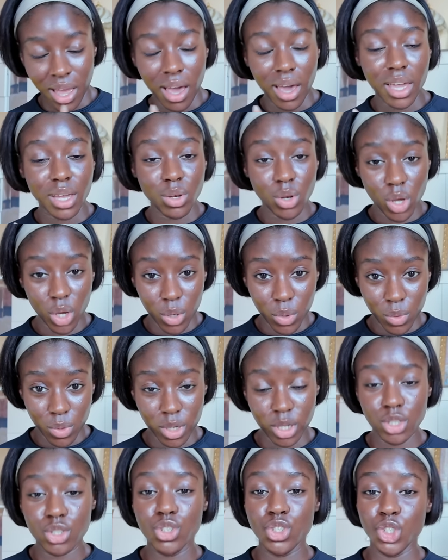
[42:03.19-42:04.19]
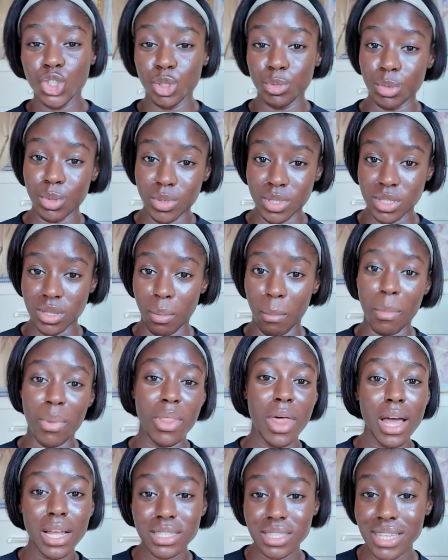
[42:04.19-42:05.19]
I know, consumerism, but
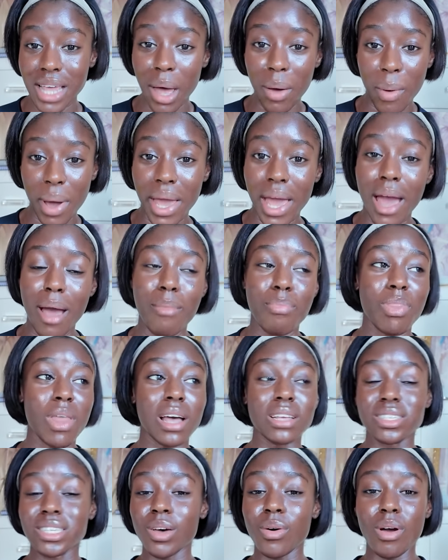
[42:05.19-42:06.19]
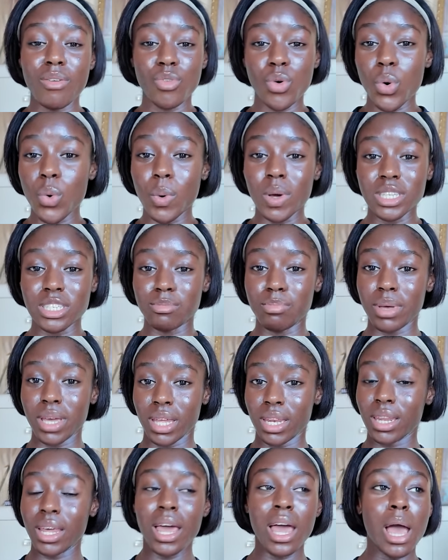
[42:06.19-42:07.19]
that's how I am. That's how I've always
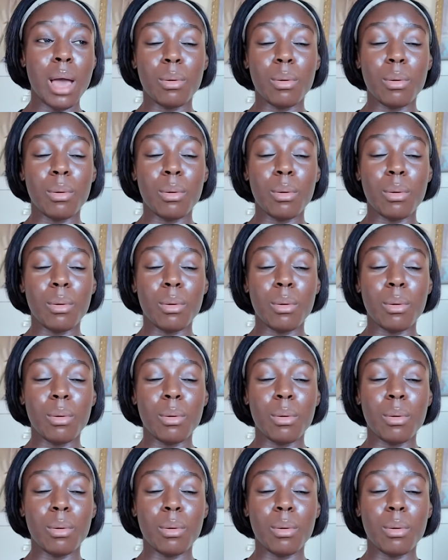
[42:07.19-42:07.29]
been.